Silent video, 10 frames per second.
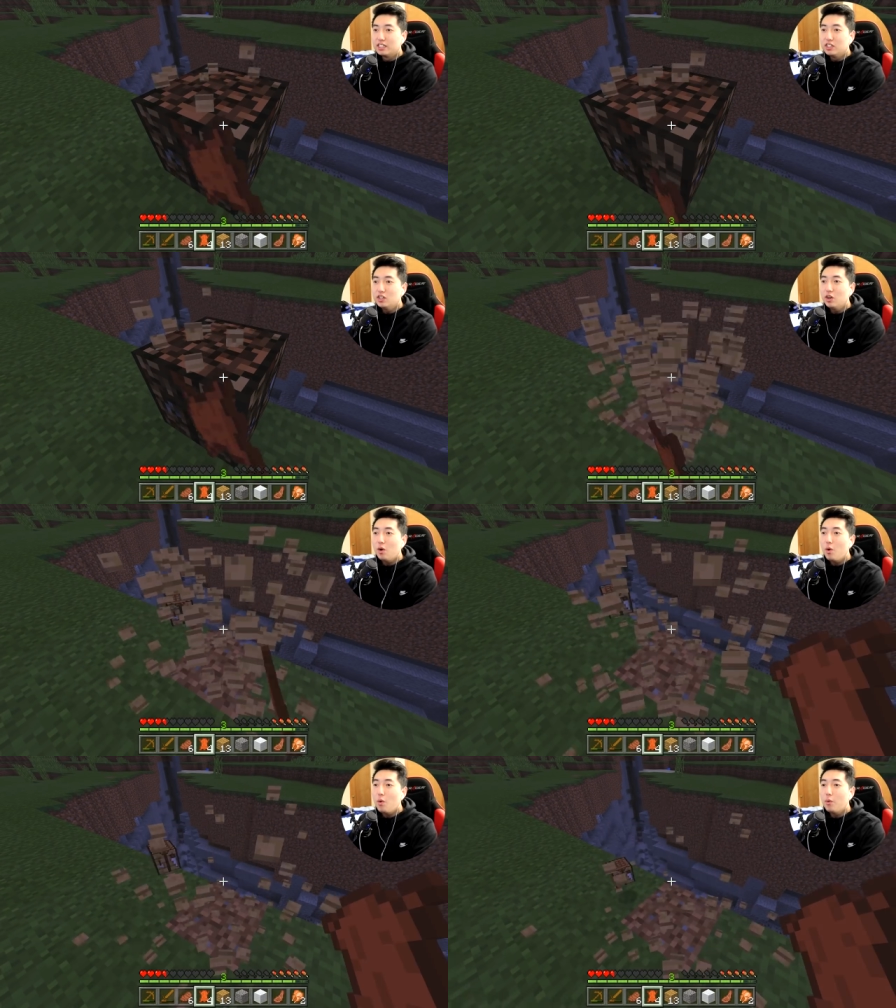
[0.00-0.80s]

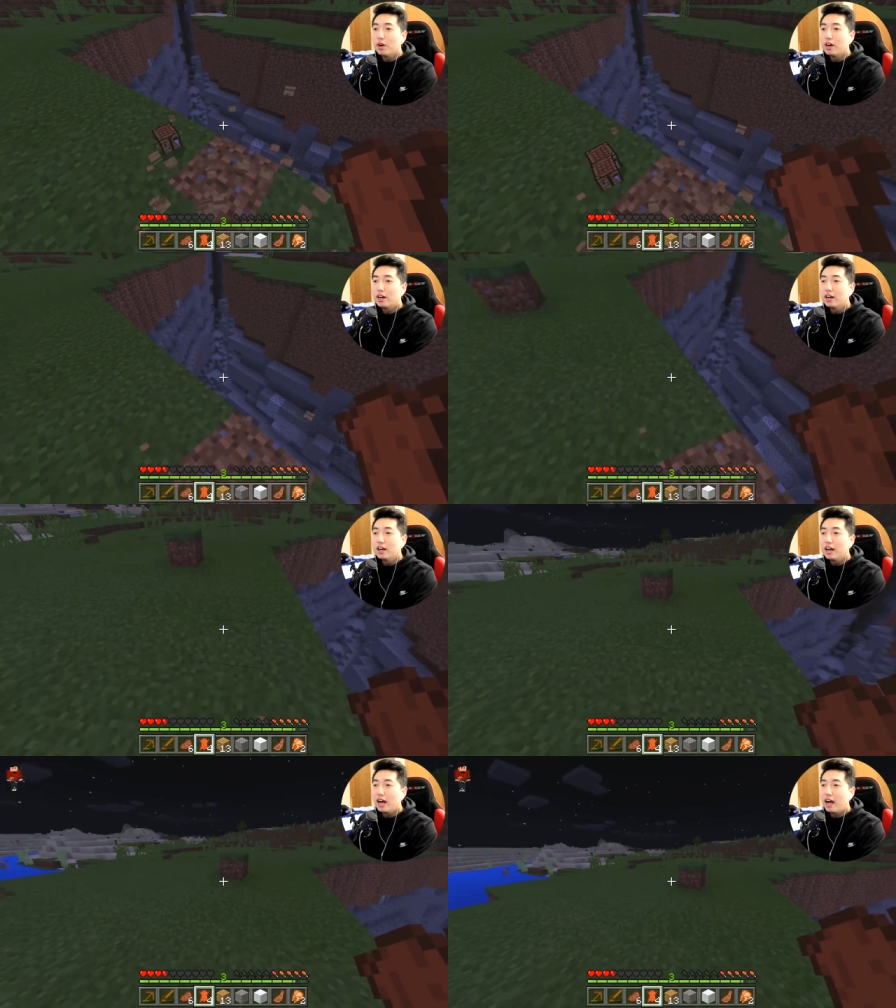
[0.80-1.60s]
No.
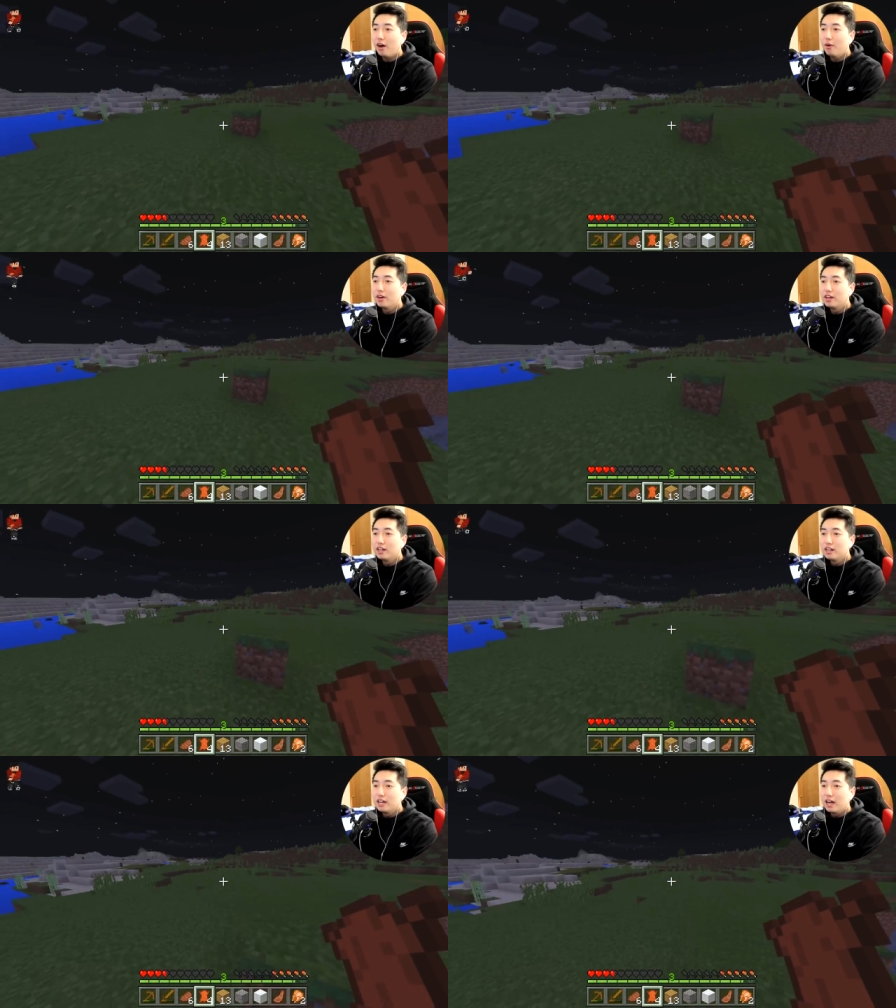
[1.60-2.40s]
How?
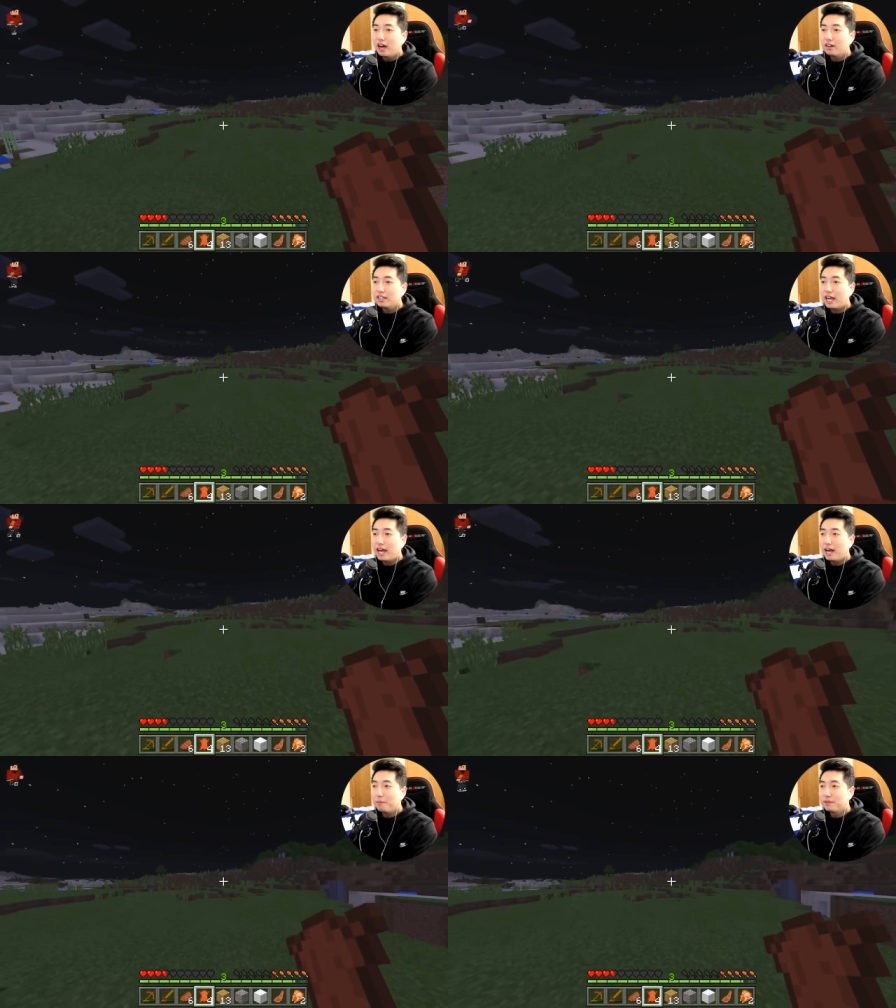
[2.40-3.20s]
How did that
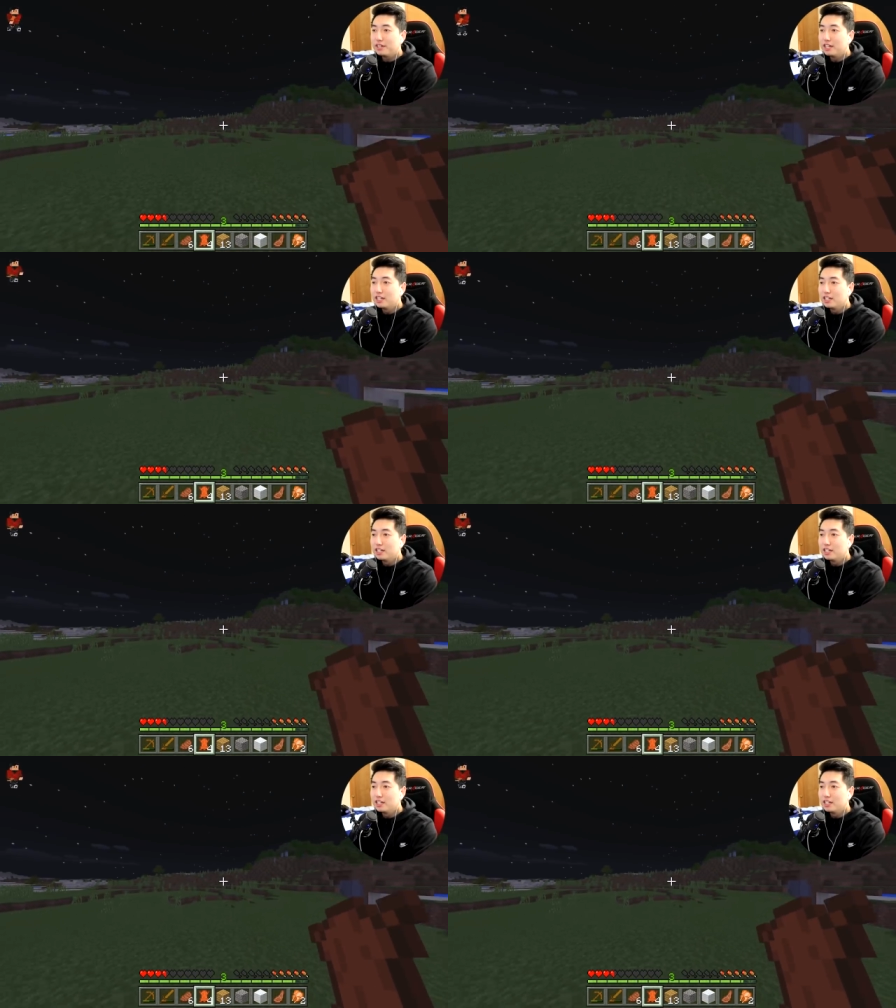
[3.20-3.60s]
happen?